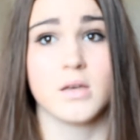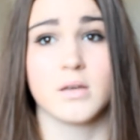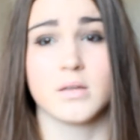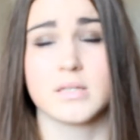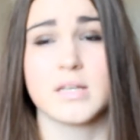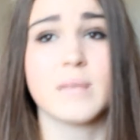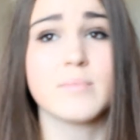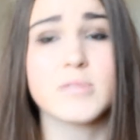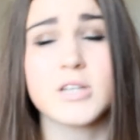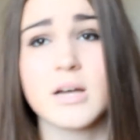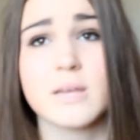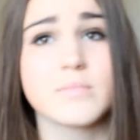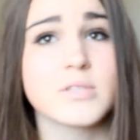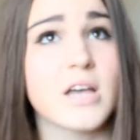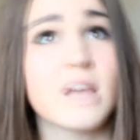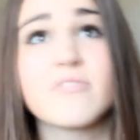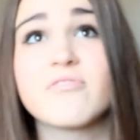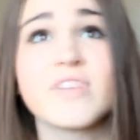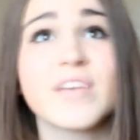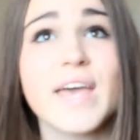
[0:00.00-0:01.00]
Sometimes
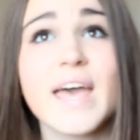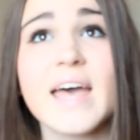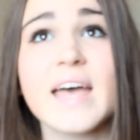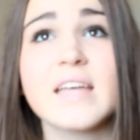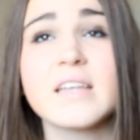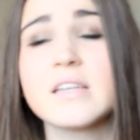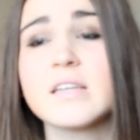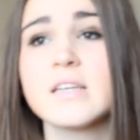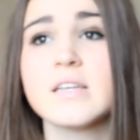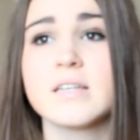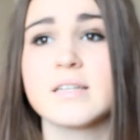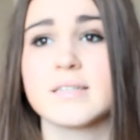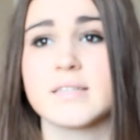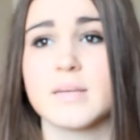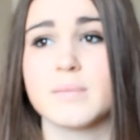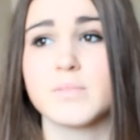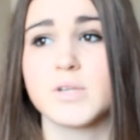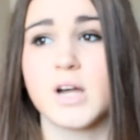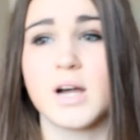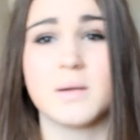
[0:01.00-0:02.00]
I forget,
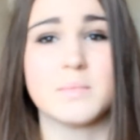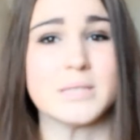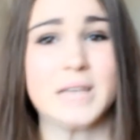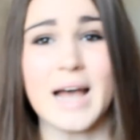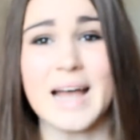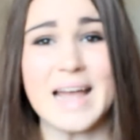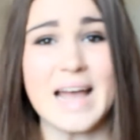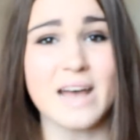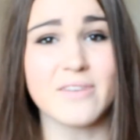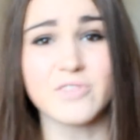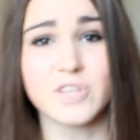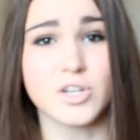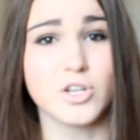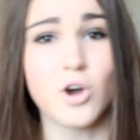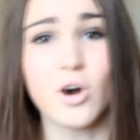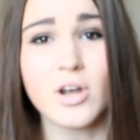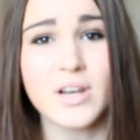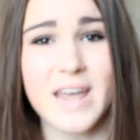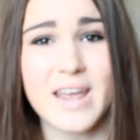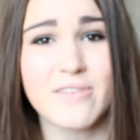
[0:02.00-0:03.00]
sometimes I haven't
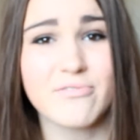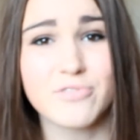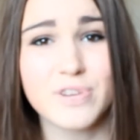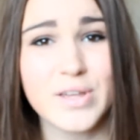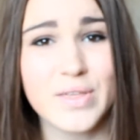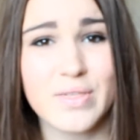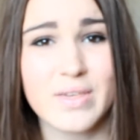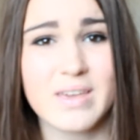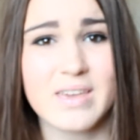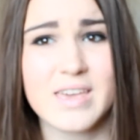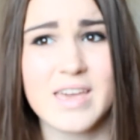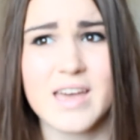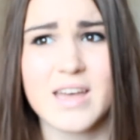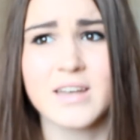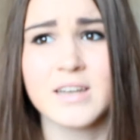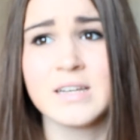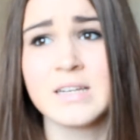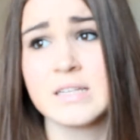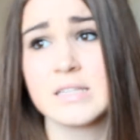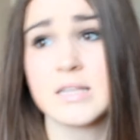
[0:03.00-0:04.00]
got everything
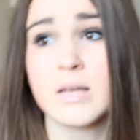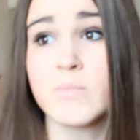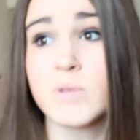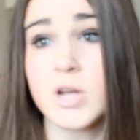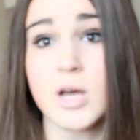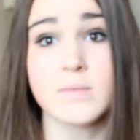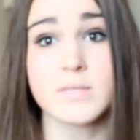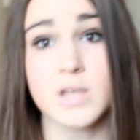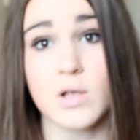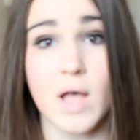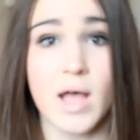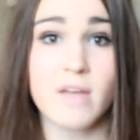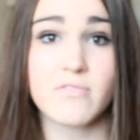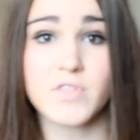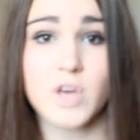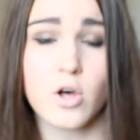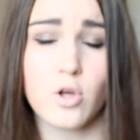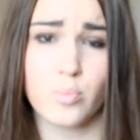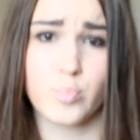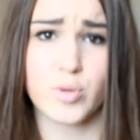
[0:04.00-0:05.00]
yet, sometimes I'll have
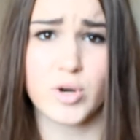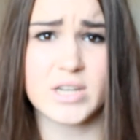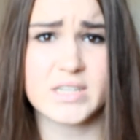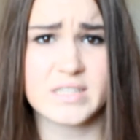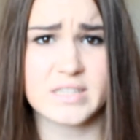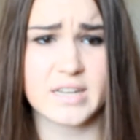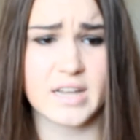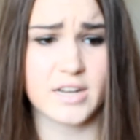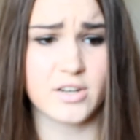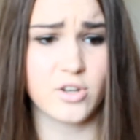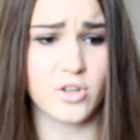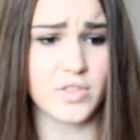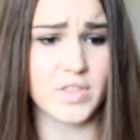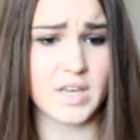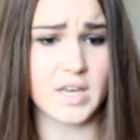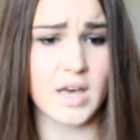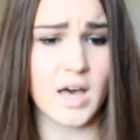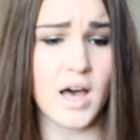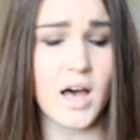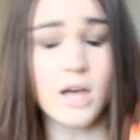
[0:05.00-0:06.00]
the whole present and not
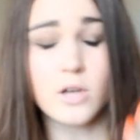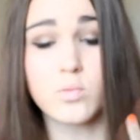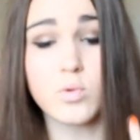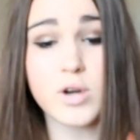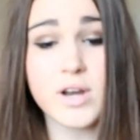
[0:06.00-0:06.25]
the card.